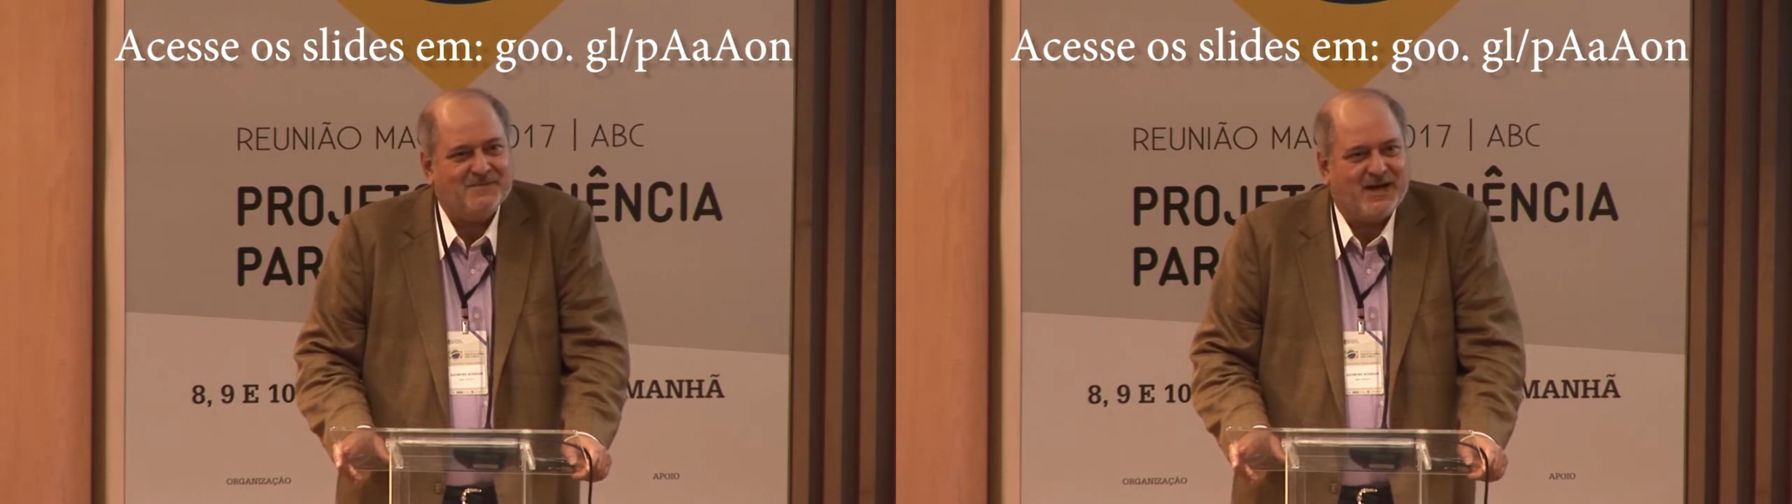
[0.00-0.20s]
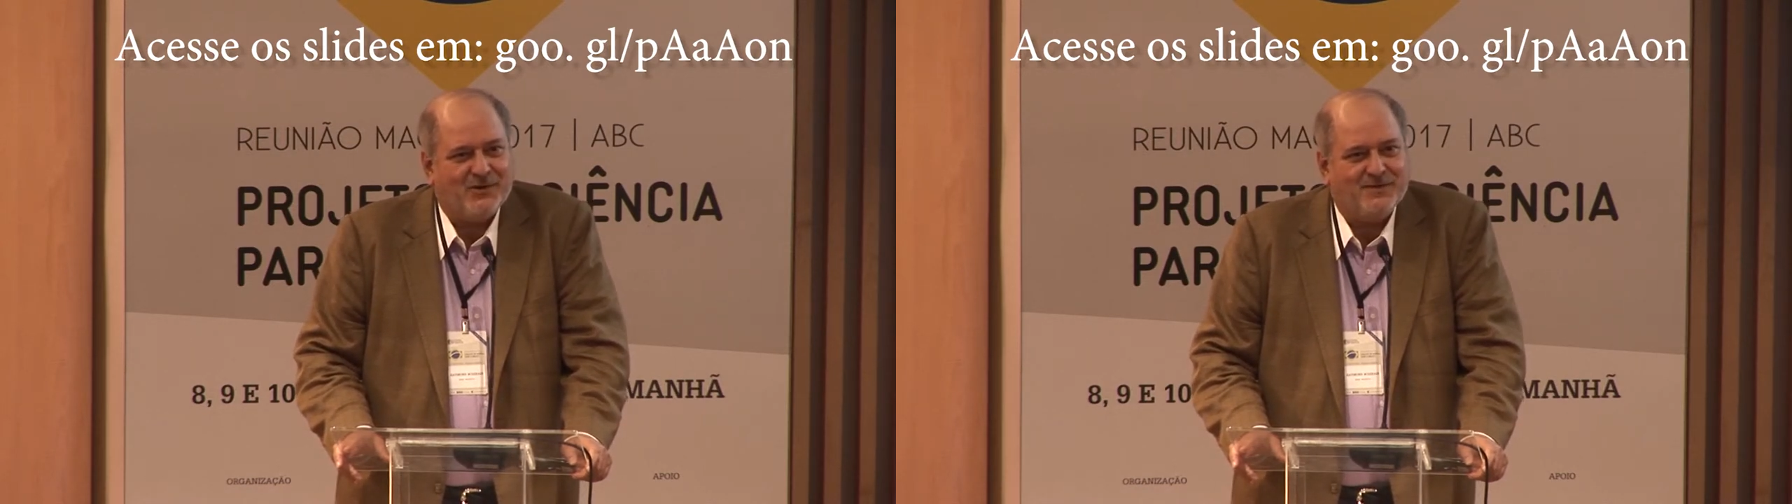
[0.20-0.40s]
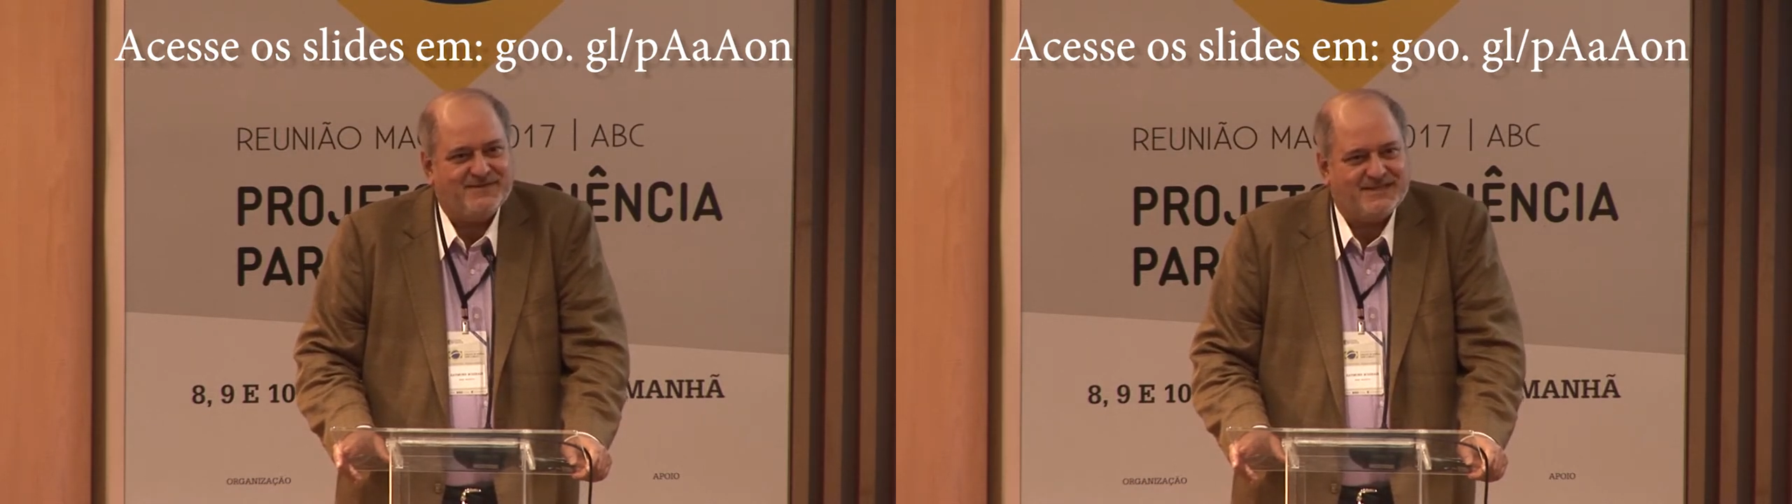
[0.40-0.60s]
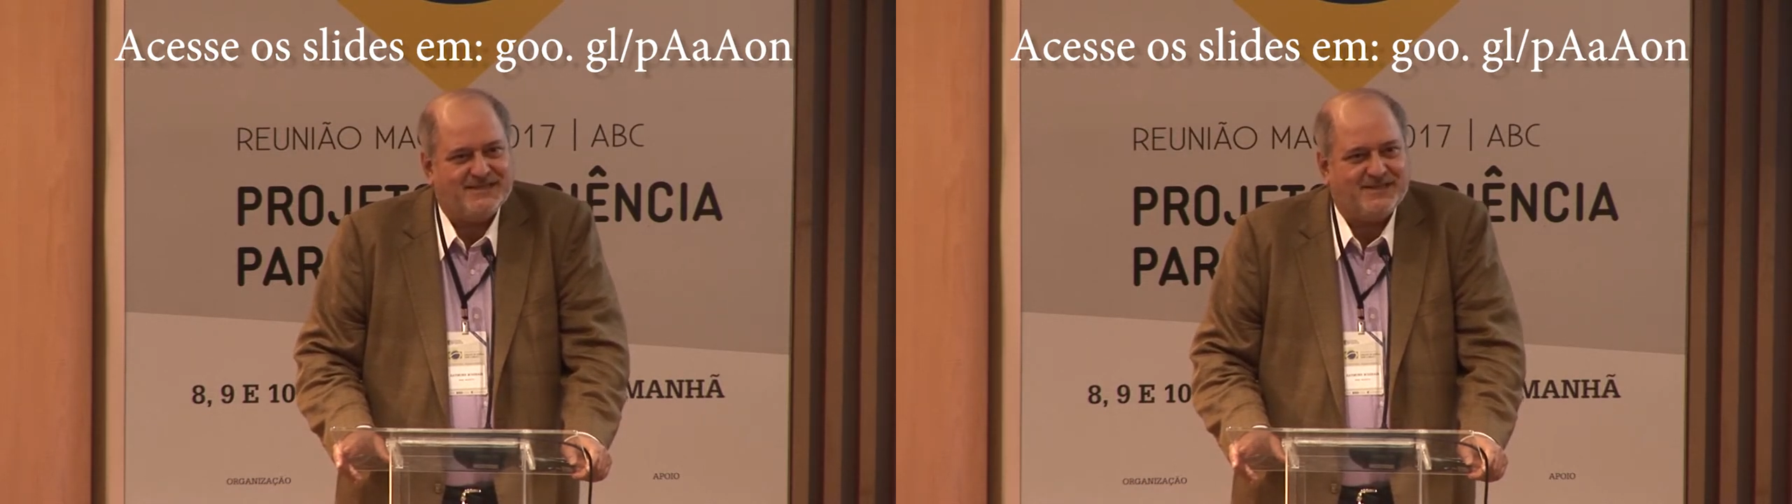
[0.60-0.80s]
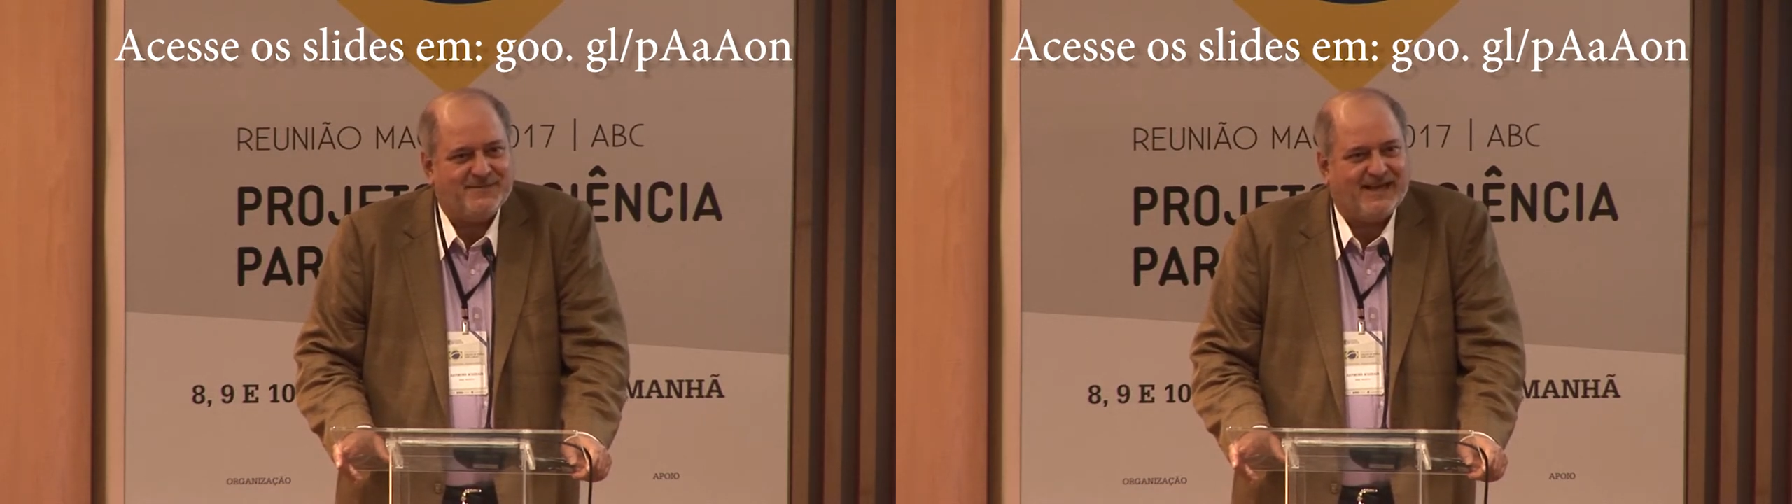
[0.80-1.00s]
Maro
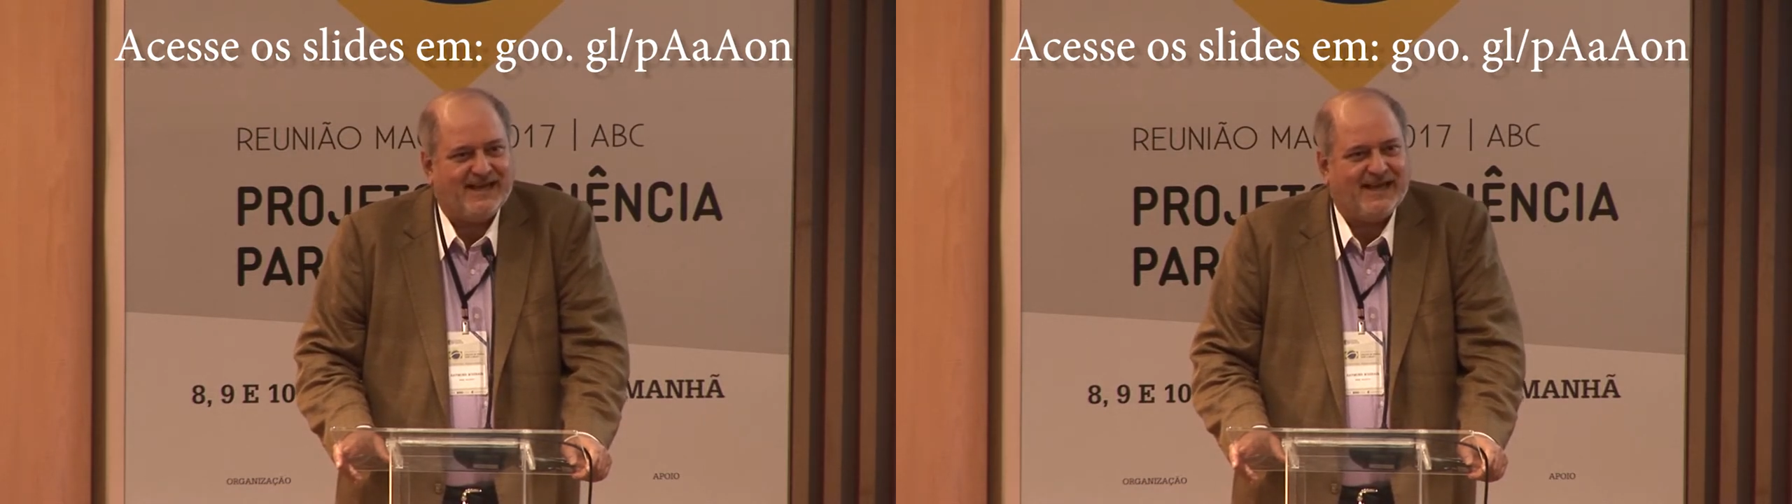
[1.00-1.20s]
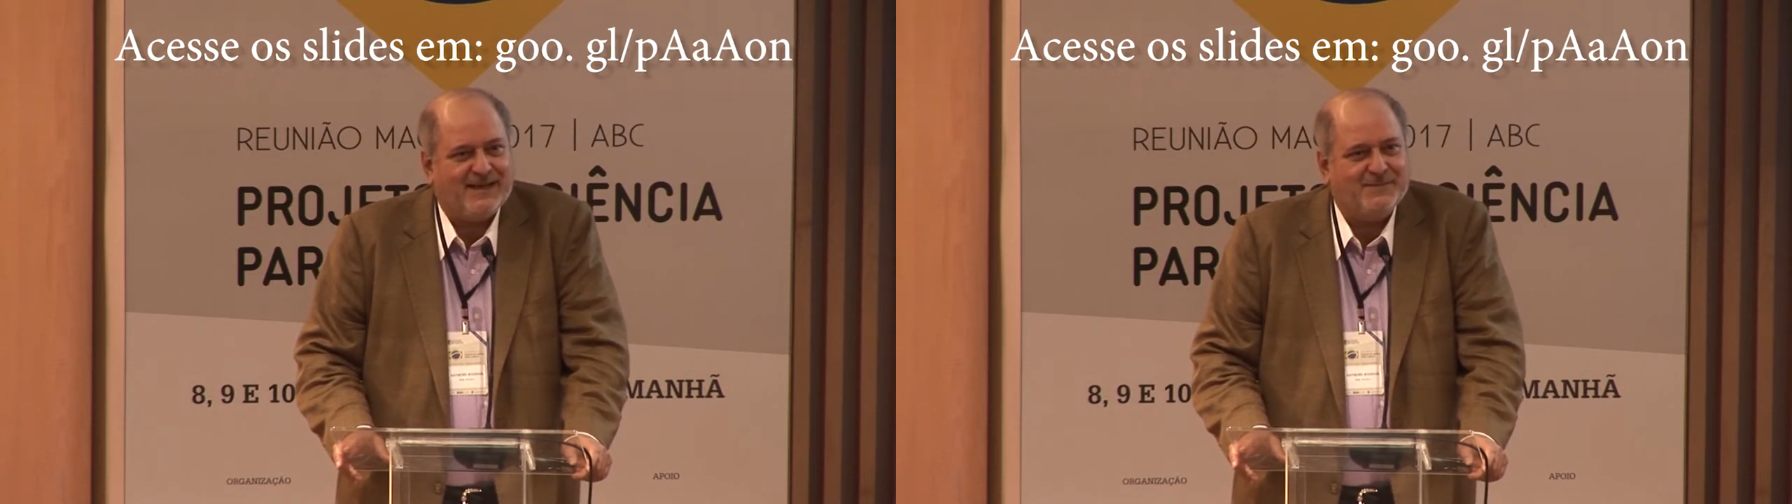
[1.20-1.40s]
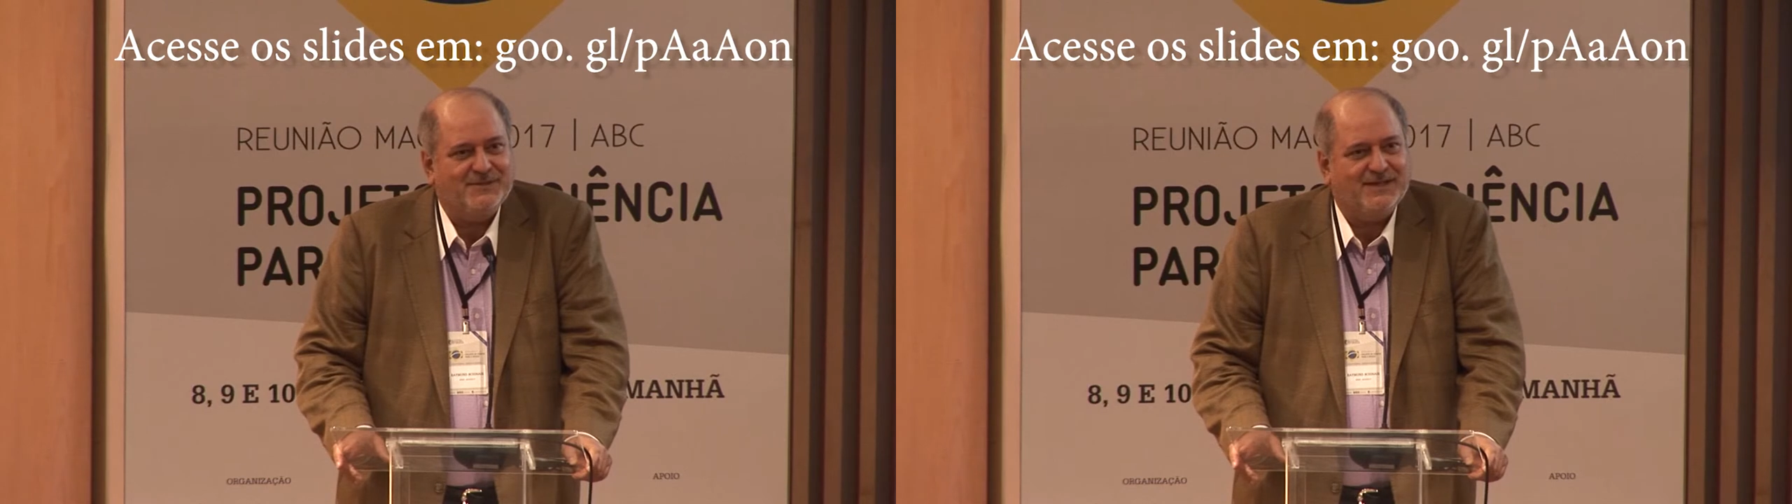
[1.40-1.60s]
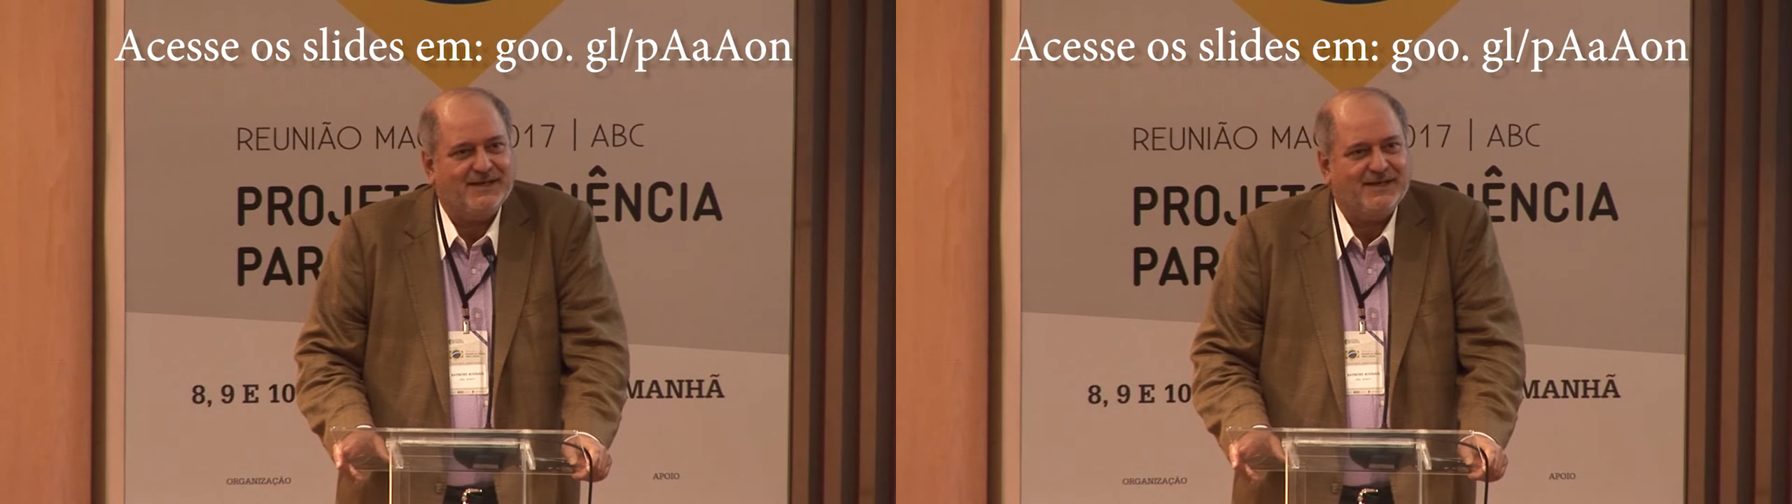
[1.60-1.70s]
visited my lab.